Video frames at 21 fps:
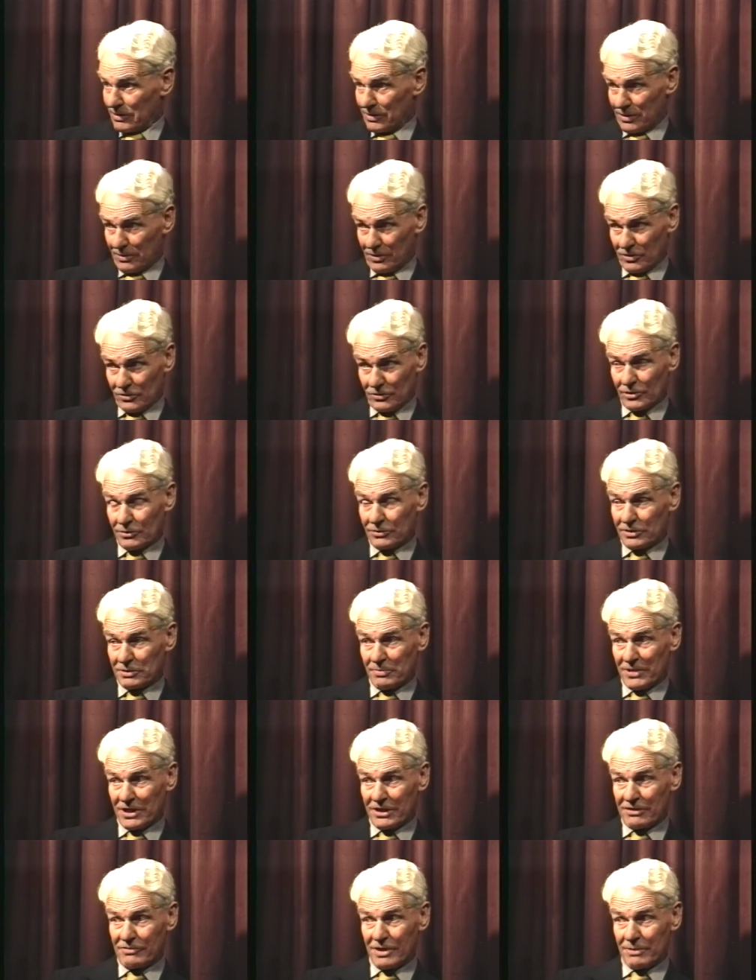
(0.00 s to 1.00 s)
the North was
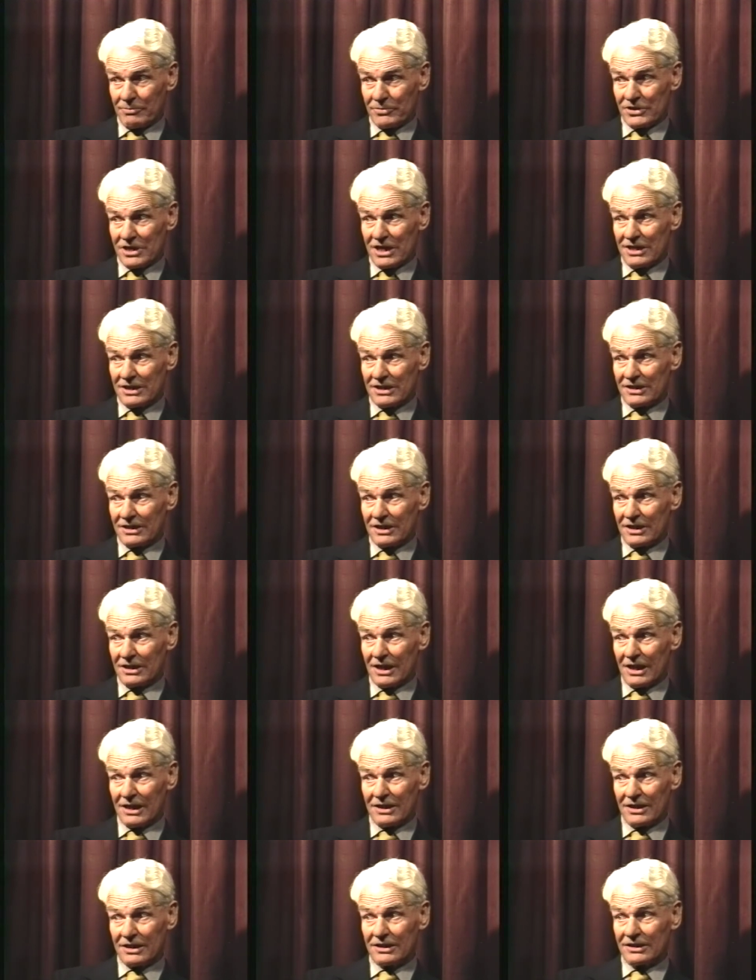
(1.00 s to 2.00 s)
better represented than
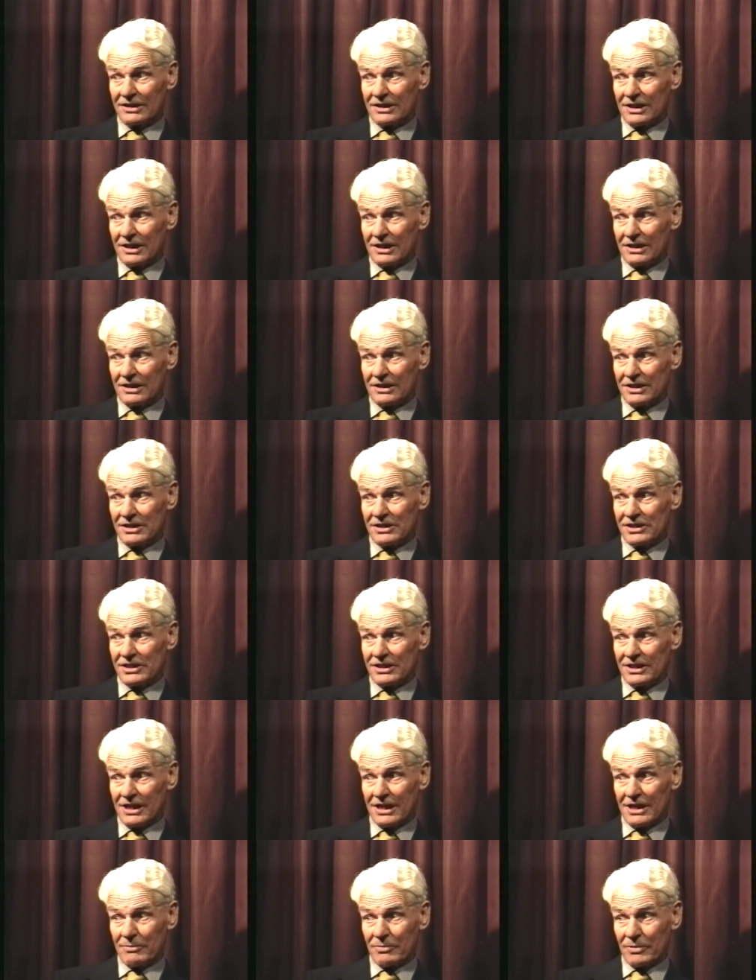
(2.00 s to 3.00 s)
I think it is
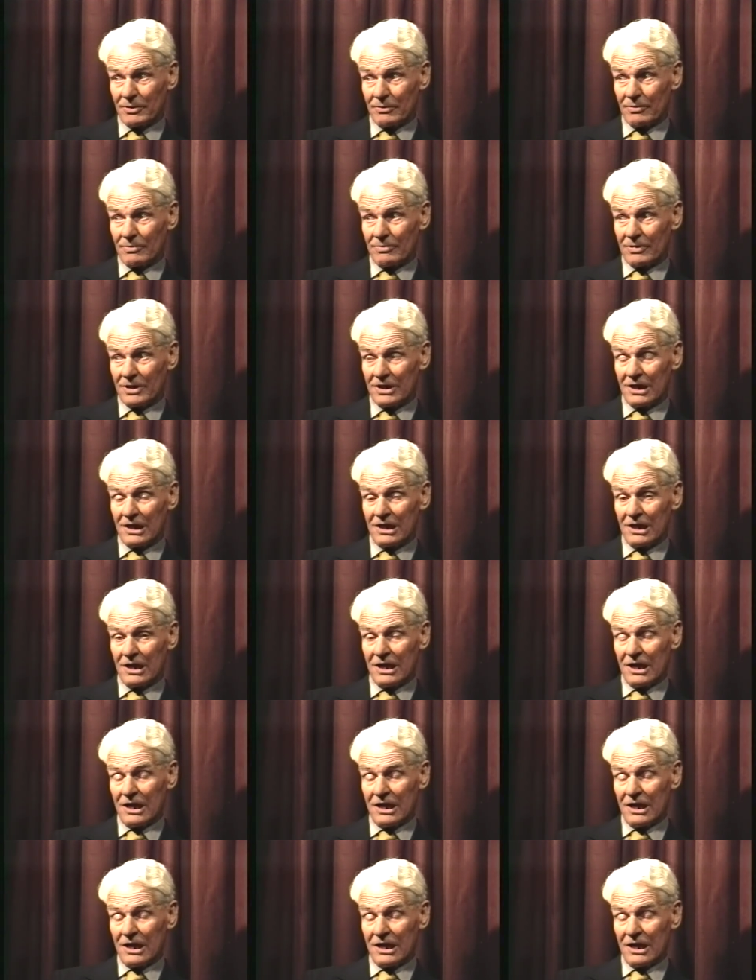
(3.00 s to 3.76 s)
today. That's right, yes.